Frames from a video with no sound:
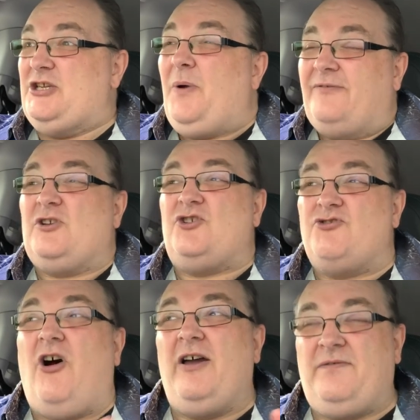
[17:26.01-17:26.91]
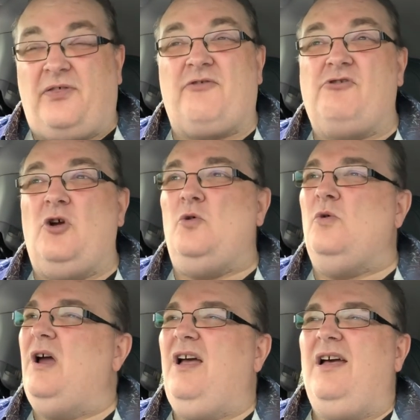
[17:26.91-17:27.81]
You have to drive through
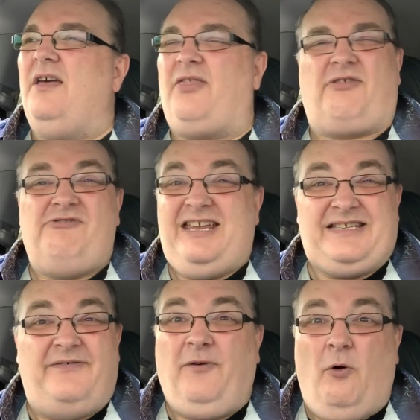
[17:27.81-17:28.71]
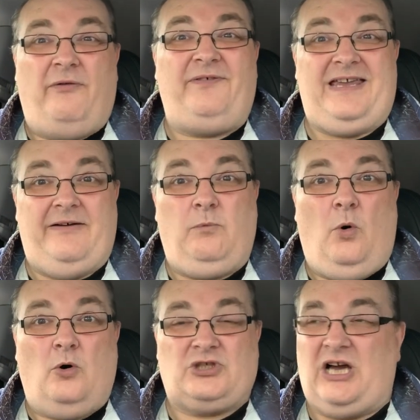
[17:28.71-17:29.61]
3 to 4 feet of
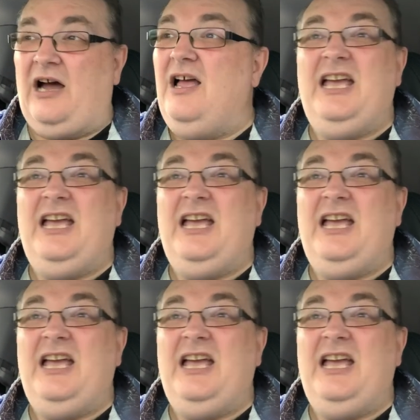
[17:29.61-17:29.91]
water.